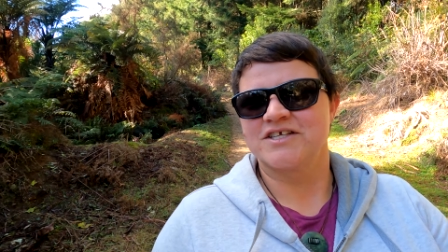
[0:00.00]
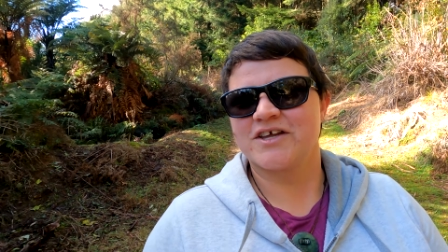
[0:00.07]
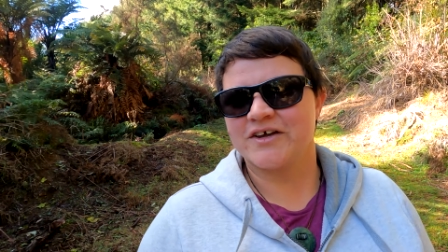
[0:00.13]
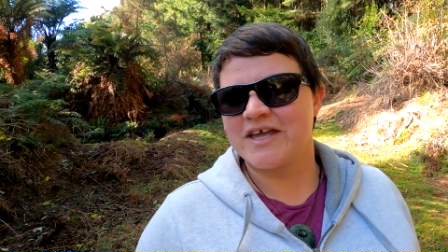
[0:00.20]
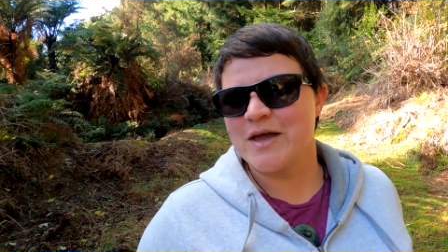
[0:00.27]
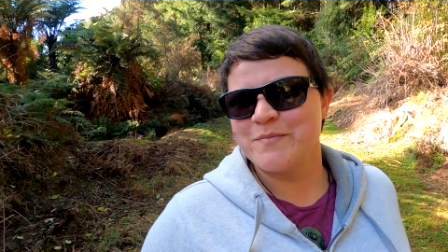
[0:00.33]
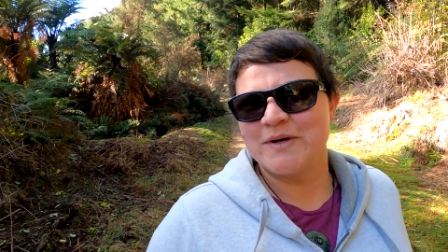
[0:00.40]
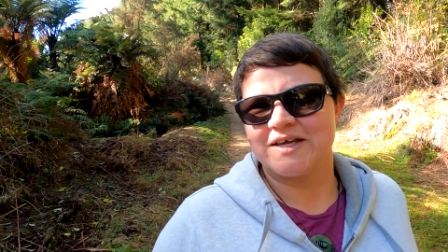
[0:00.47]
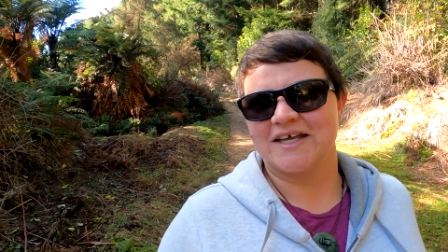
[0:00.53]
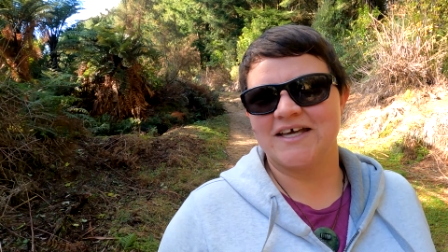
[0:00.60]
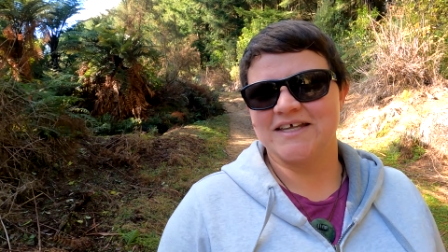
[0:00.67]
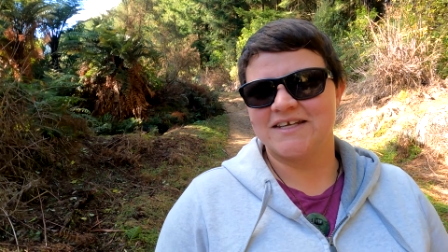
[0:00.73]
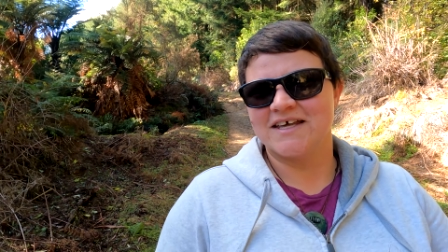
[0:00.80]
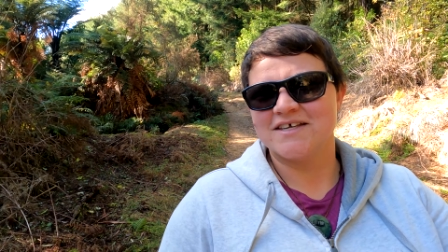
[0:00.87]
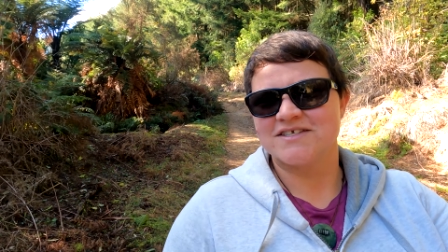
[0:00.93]
to go camping
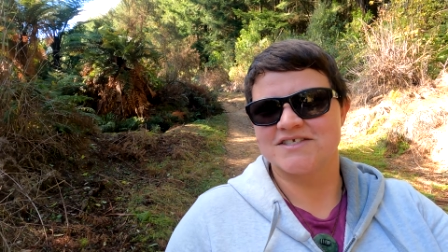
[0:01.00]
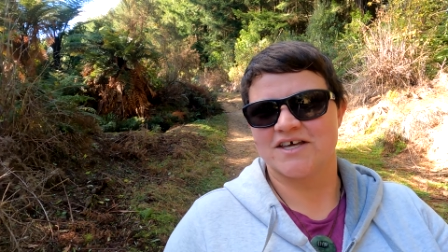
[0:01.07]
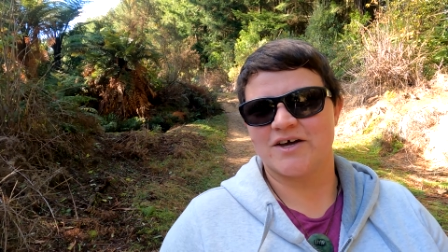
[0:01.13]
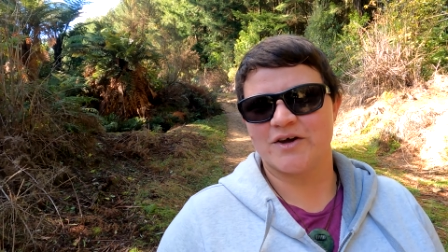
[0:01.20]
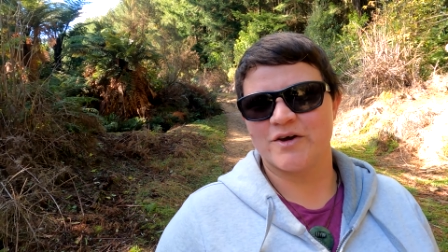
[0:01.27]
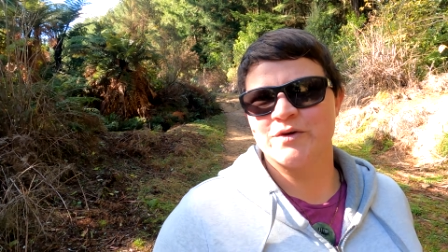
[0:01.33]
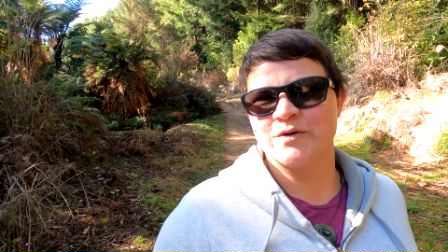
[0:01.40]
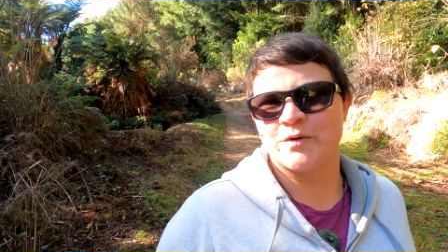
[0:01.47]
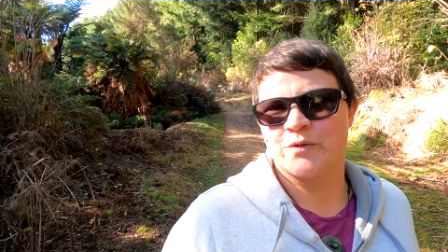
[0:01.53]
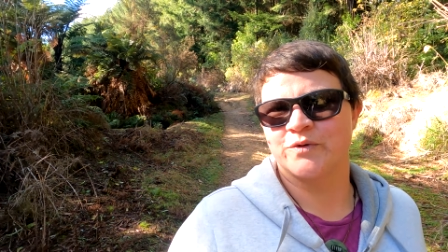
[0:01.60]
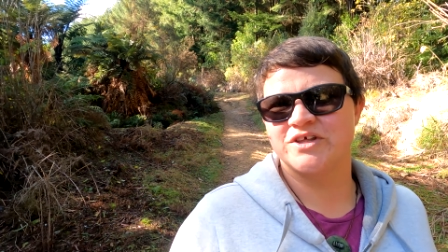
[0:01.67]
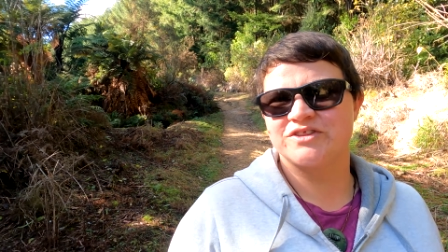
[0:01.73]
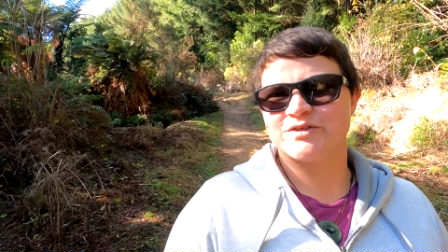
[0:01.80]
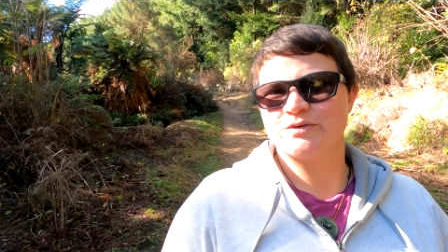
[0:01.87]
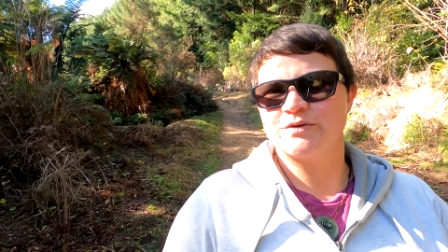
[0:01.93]
in, so
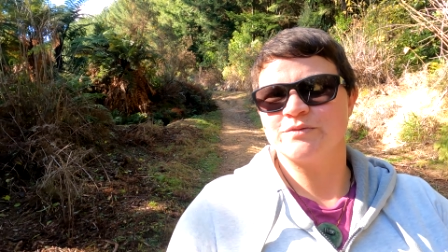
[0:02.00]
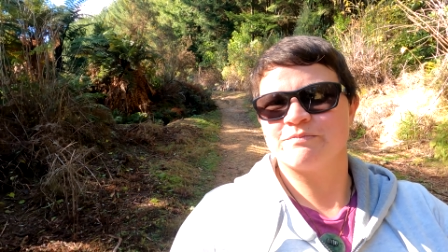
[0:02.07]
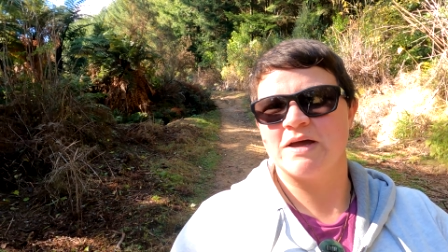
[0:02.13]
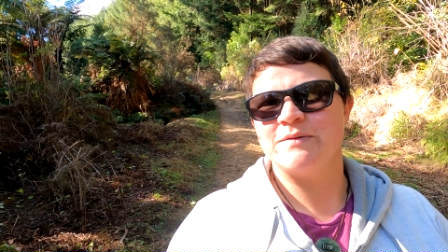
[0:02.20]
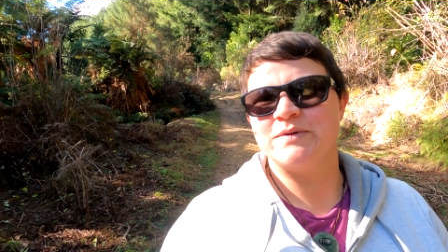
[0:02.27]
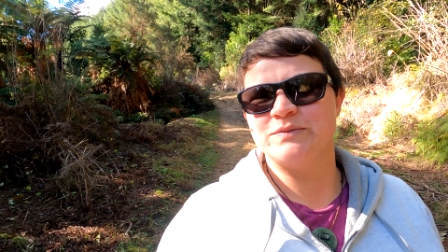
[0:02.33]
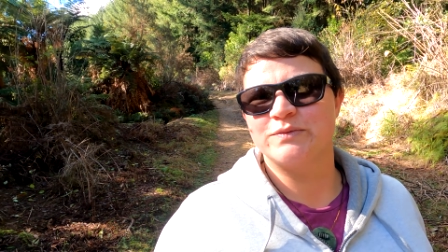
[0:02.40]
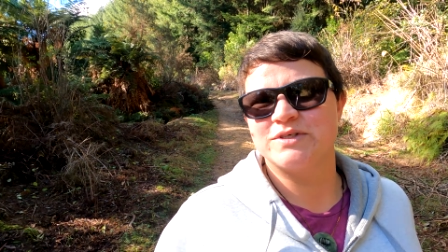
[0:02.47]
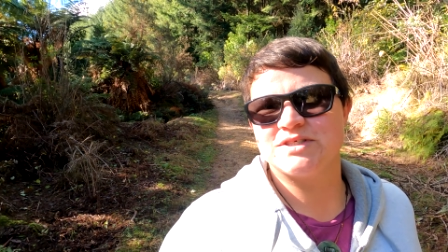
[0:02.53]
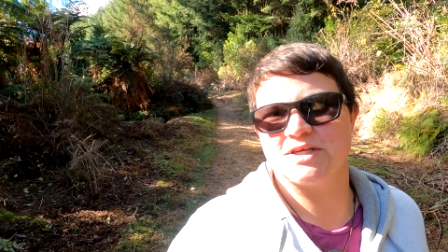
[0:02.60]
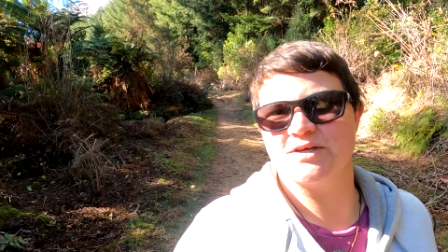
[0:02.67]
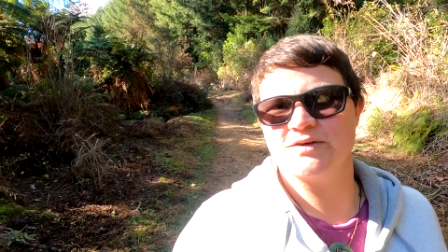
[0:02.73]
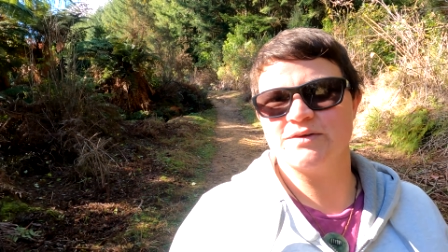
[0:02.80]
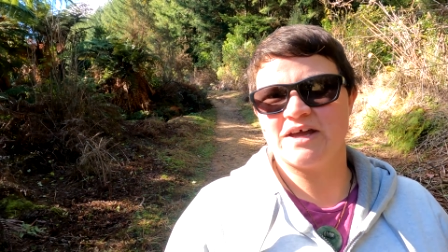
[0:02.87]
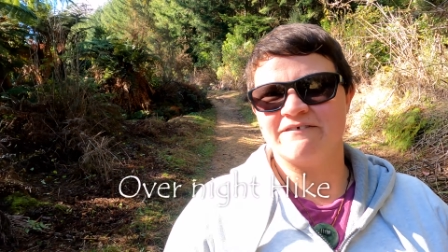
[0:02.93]
we thought maybe we'd
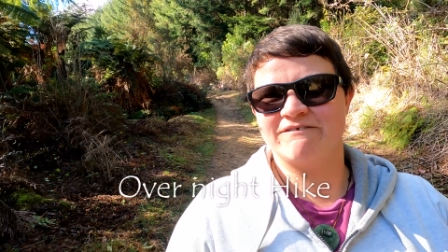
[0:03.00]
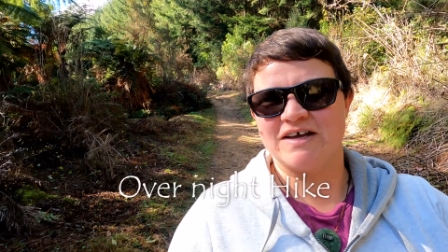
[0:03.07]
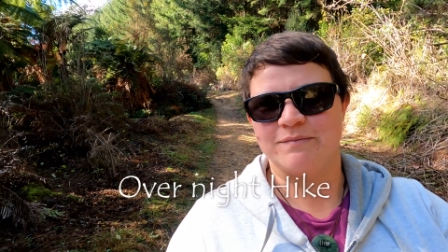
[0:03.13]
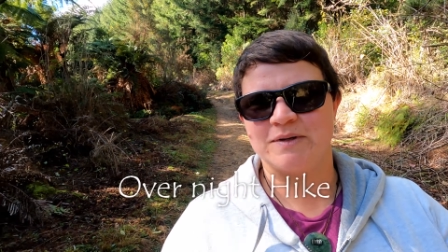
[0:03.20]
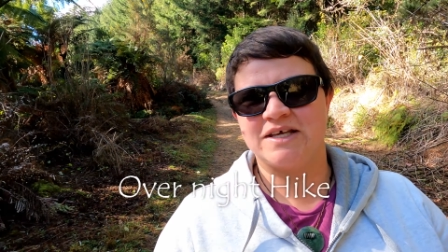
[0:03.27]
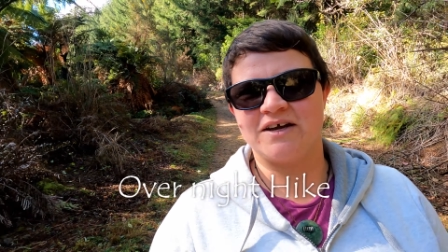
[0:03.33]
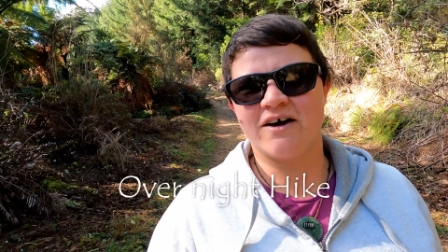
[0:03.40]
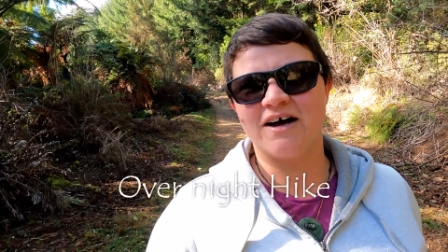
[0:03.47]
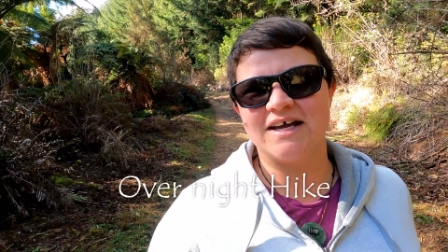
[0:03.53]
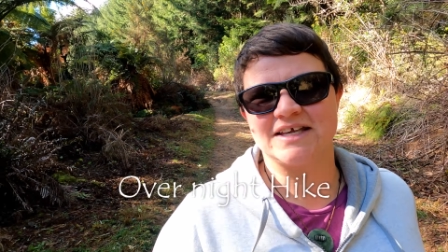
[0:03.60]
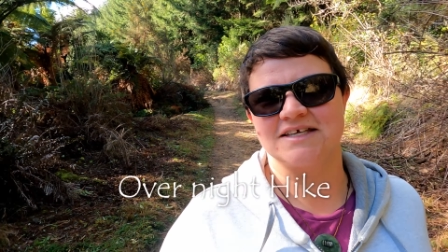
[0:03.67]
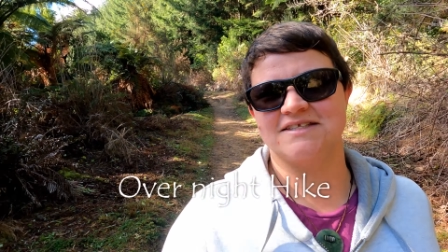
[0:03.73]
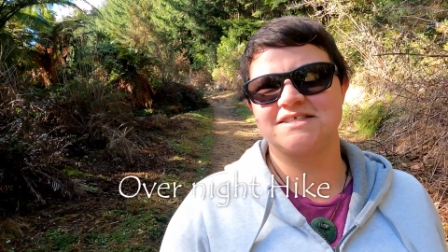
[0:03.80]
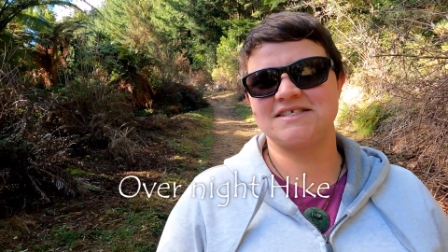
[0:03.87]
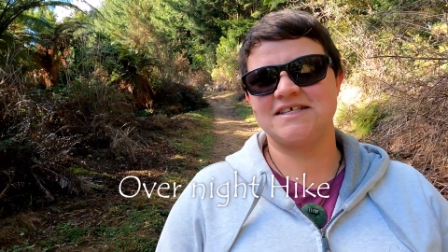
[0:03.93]
do a family
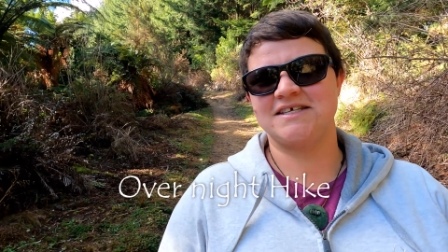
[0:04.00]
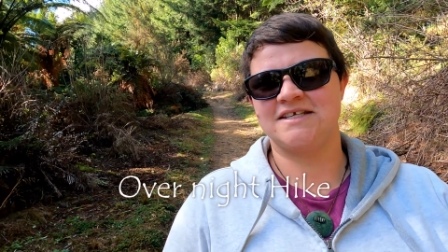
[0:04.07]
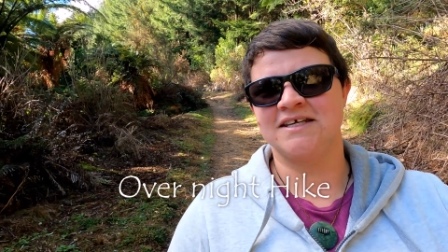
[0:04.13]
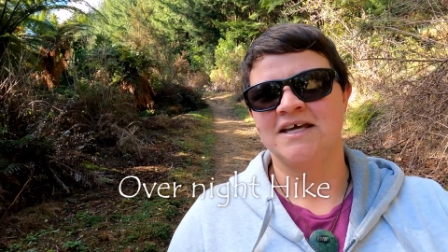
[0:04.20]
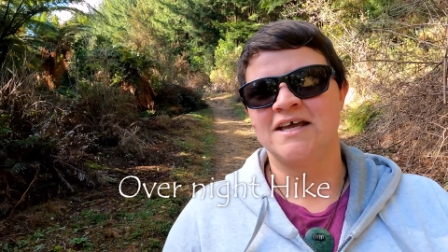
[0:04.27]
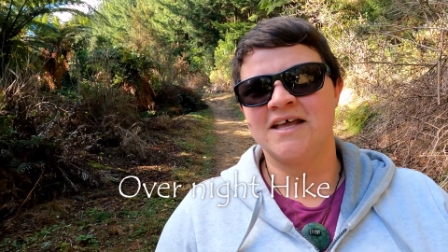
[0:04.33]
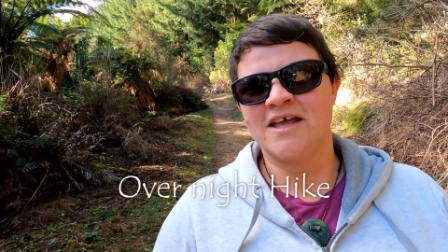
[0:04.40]
hike instead.